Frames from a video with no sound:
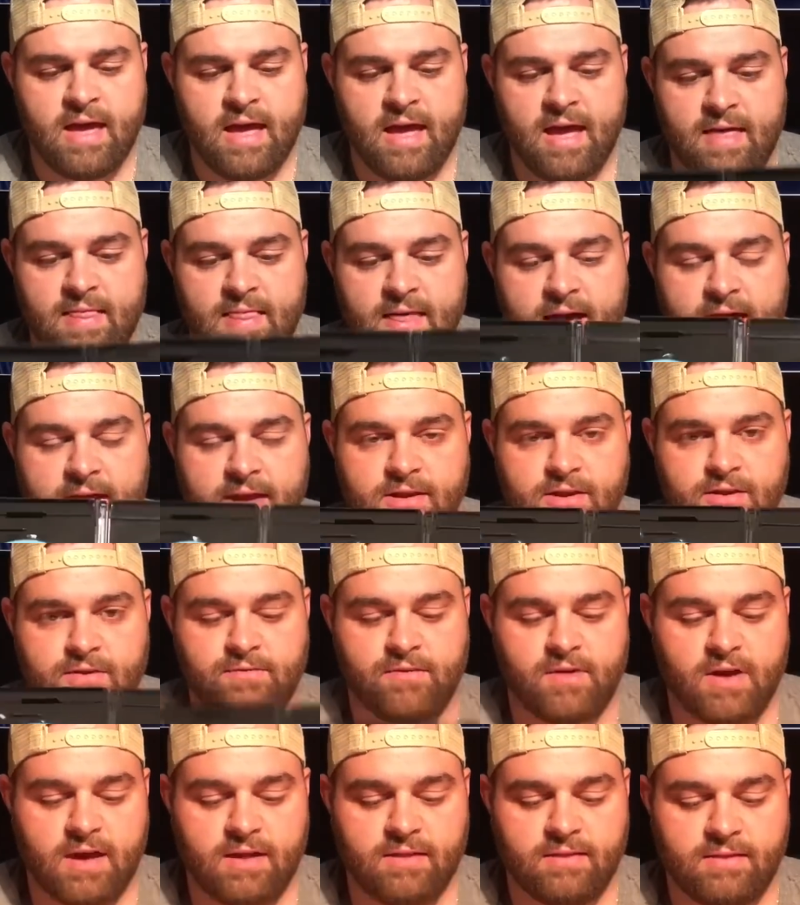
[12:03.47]
And then you've
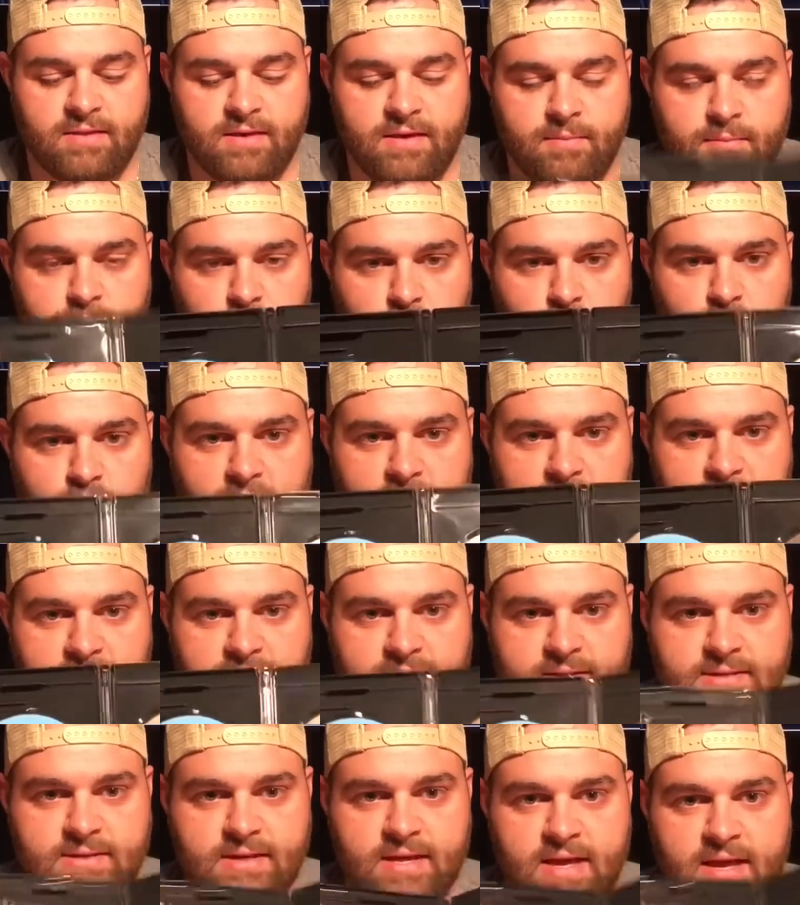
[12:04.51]
got the Blu-ray
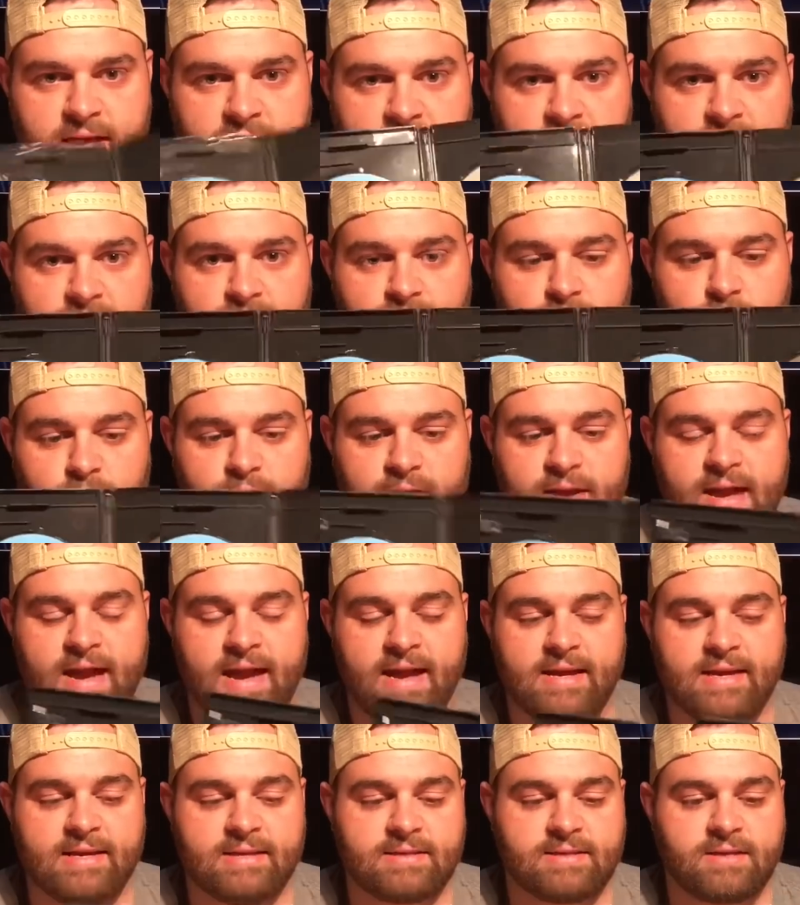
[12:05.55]
disc and the 4K
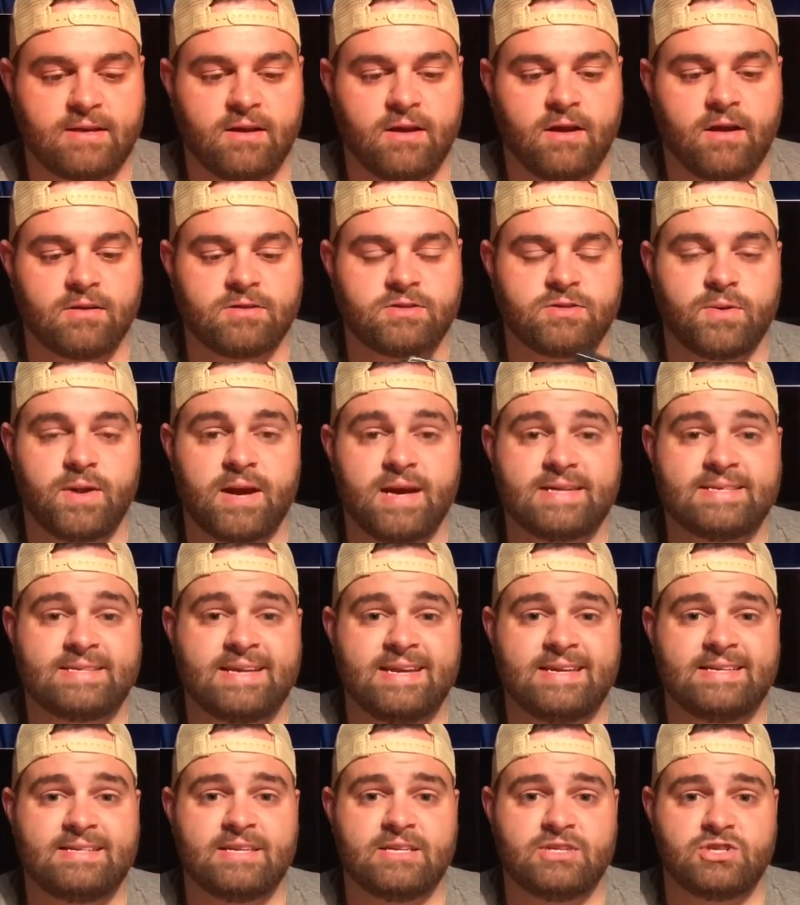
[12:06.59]
disc. It also has
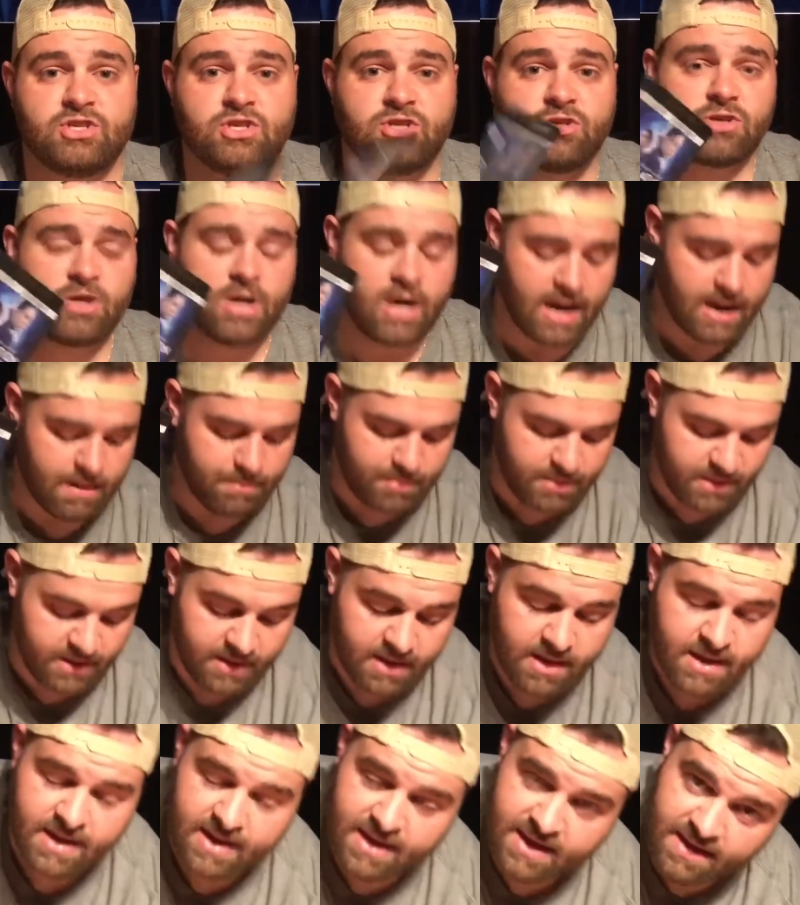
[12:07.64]
a digital copy.
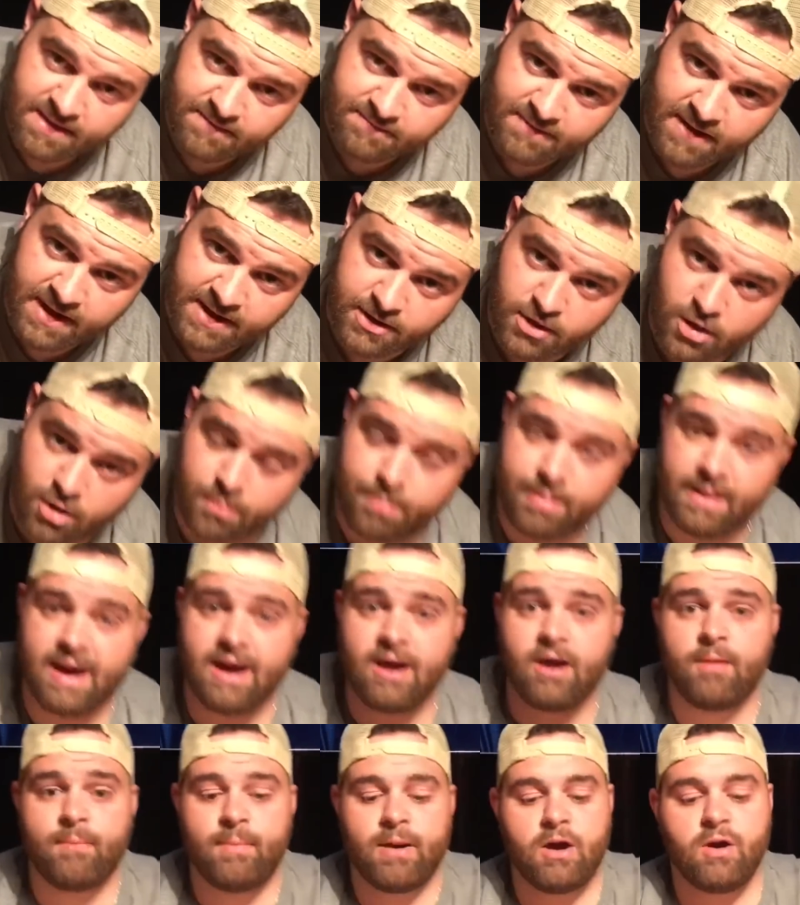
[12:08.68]
If I know
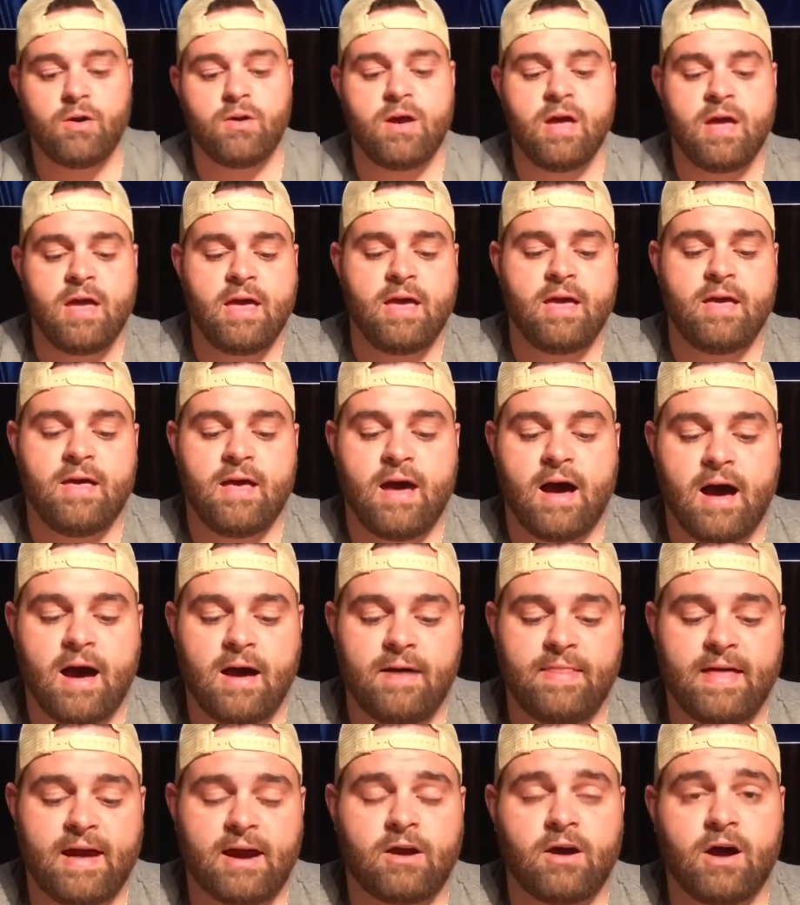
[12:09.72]
Paramount,
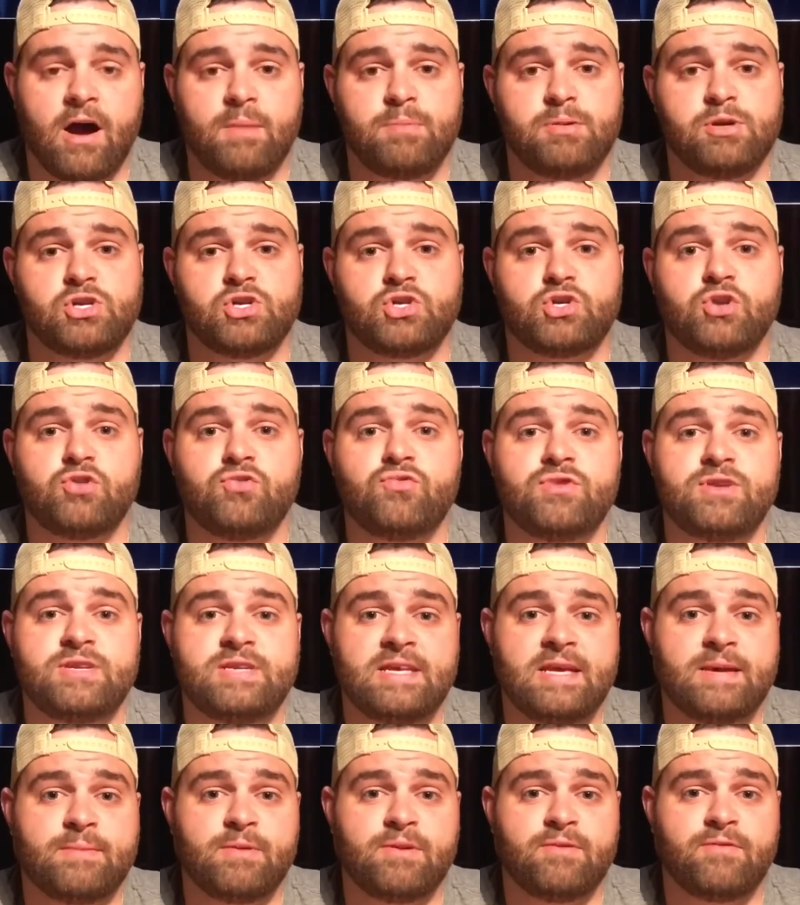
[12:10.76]
that copy should
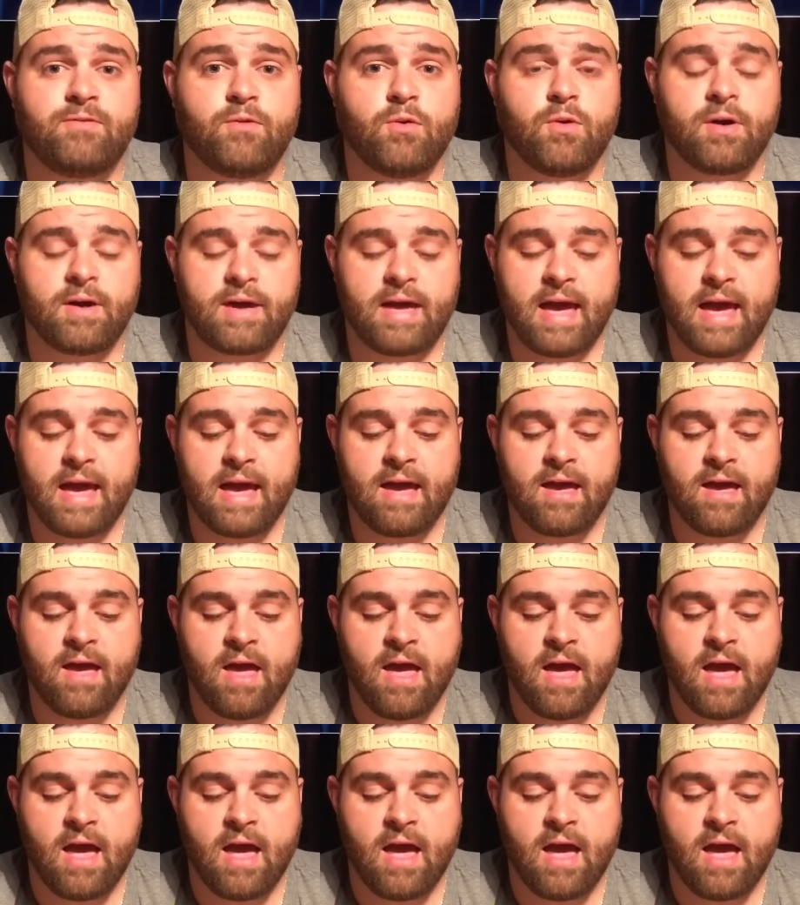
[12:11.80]
redeem in 4K.